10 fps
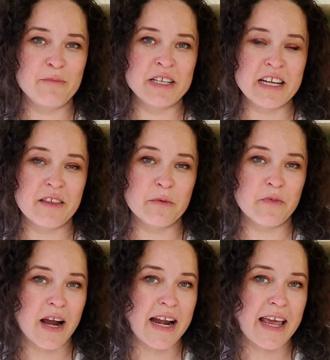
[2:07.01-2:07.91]
Monday through
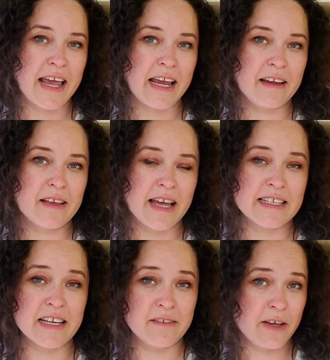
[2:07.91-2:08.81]
Friday
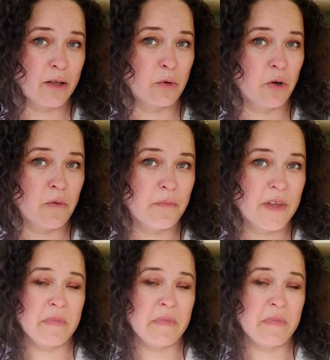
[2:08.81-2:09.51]
as unavailable